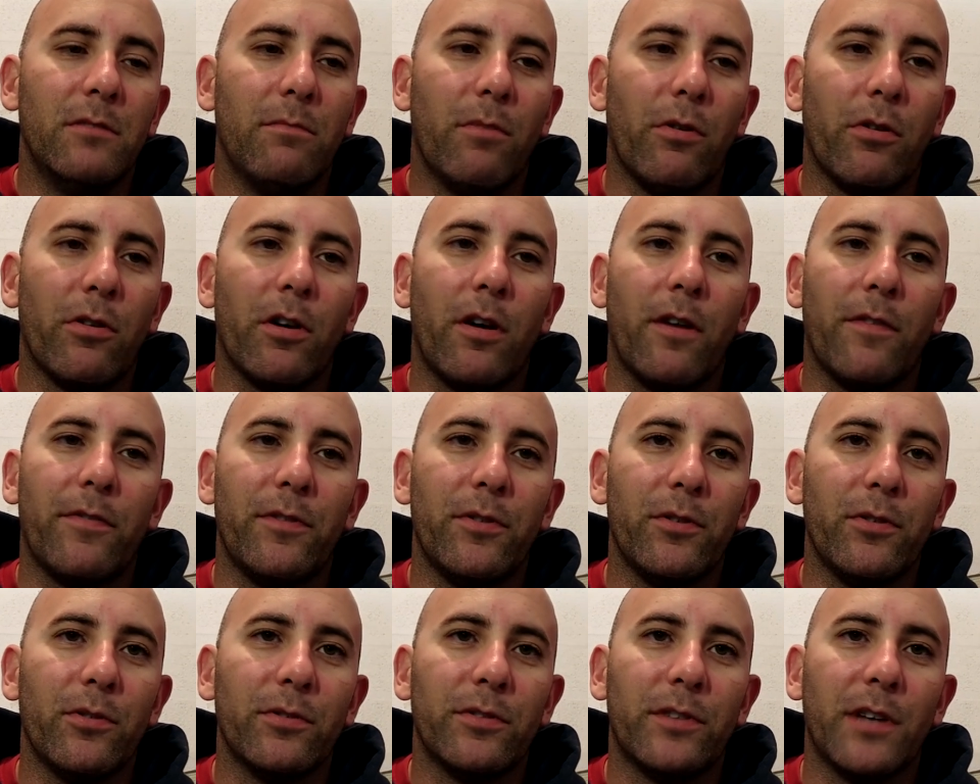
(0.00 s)
burn off
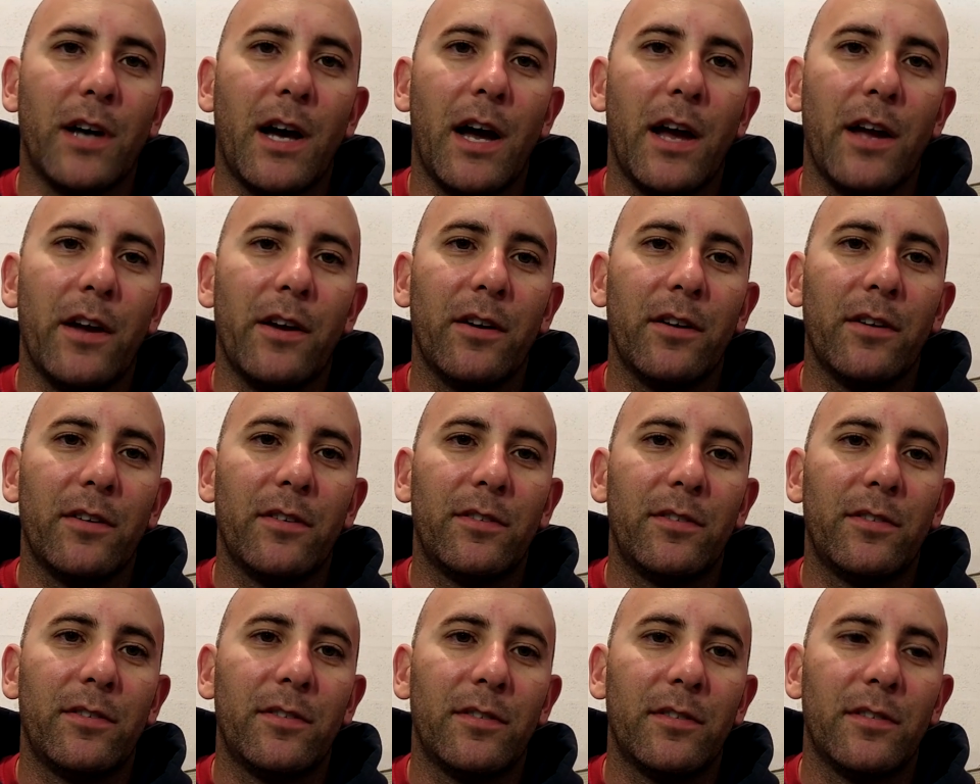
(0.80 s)
the old
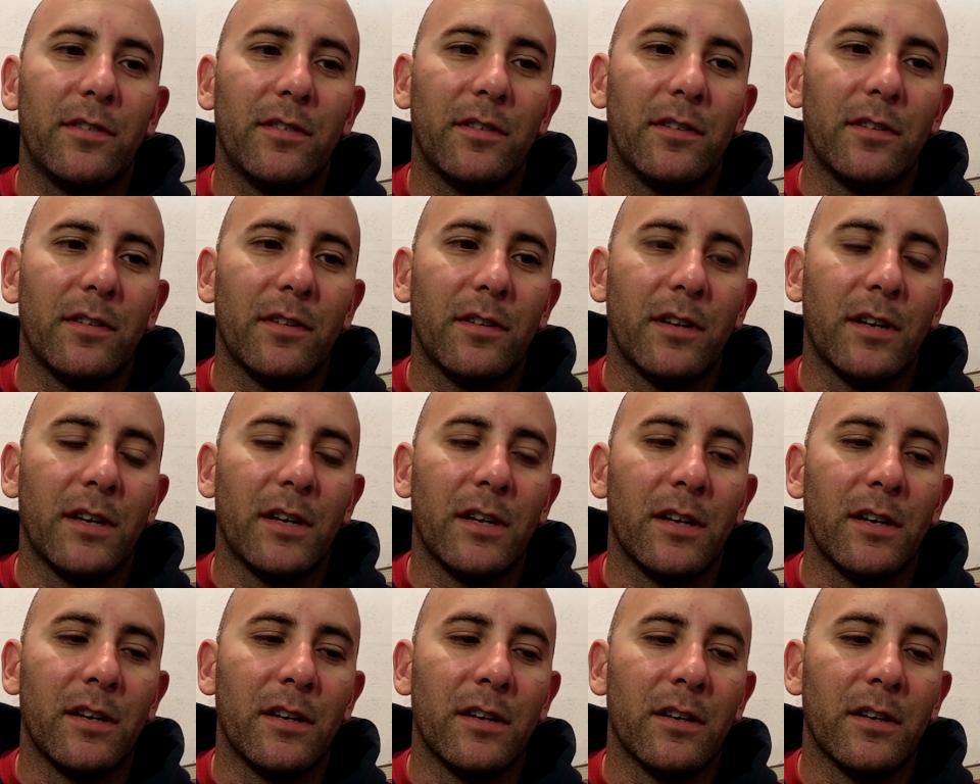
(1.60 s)
tires,
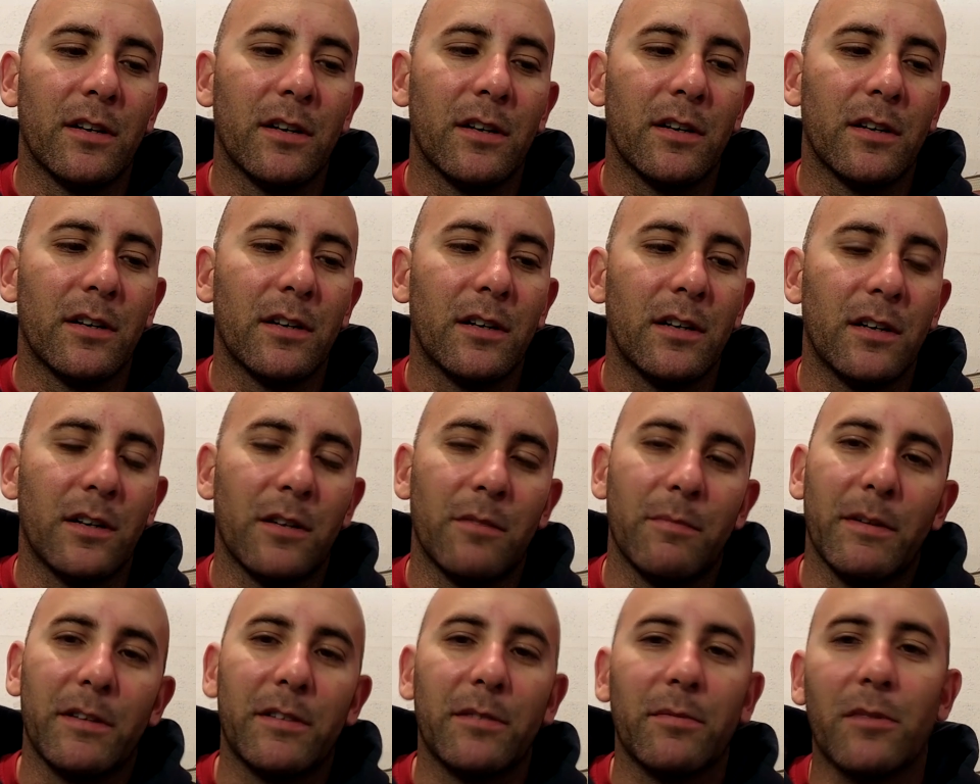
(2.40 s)
and I don't
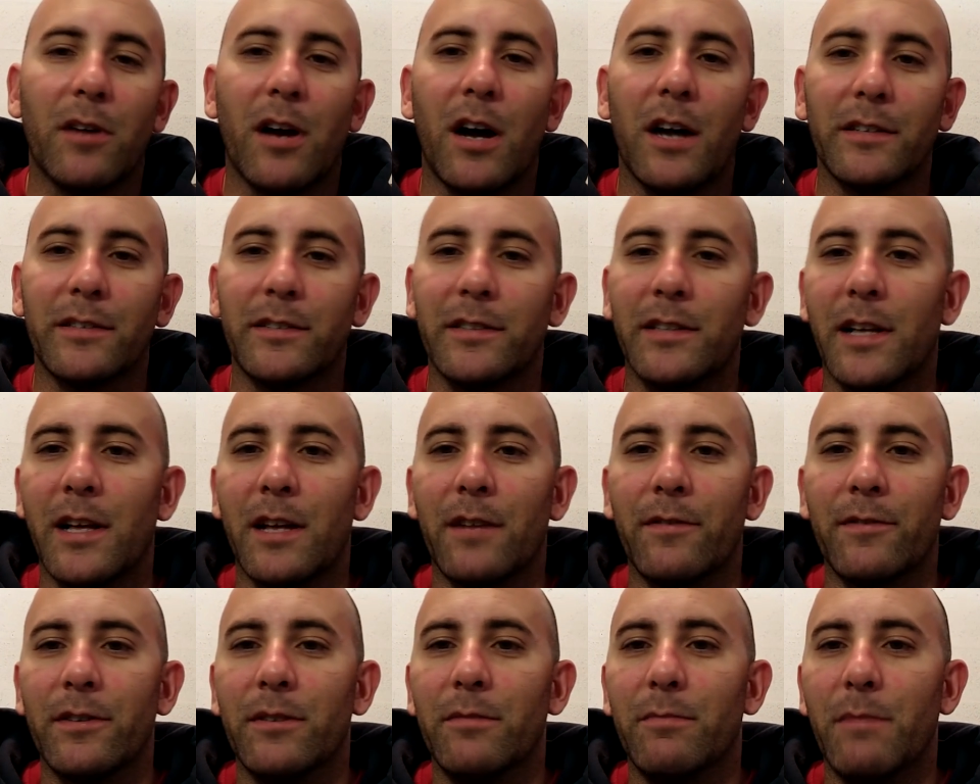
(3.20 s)
know, make some constant
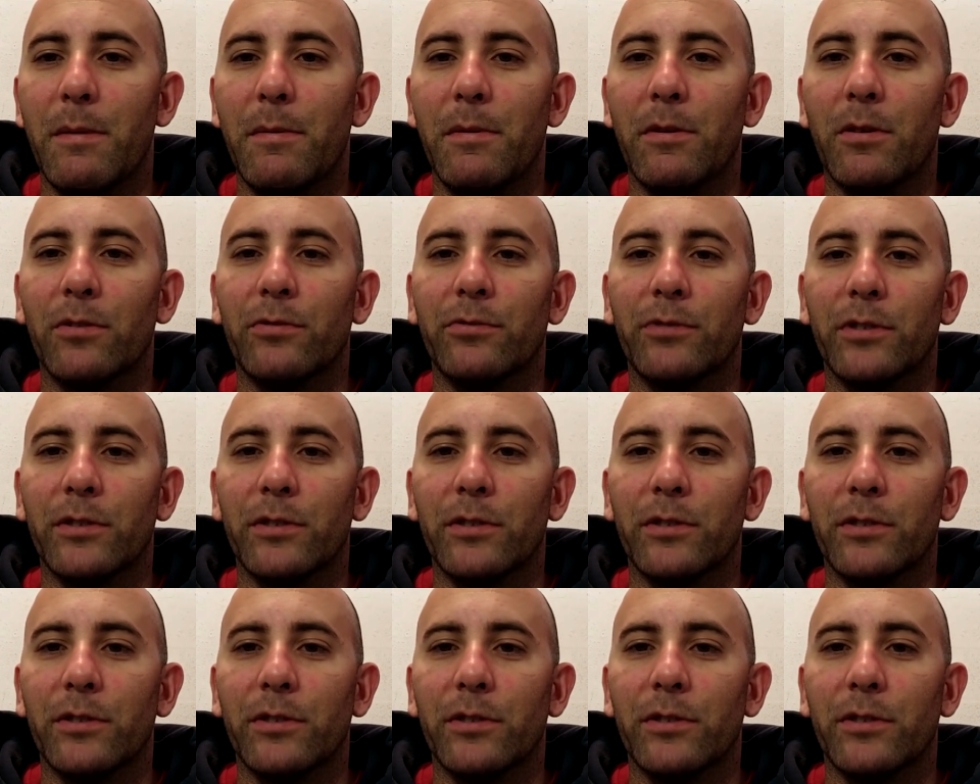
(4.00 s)
out of it. Maybe go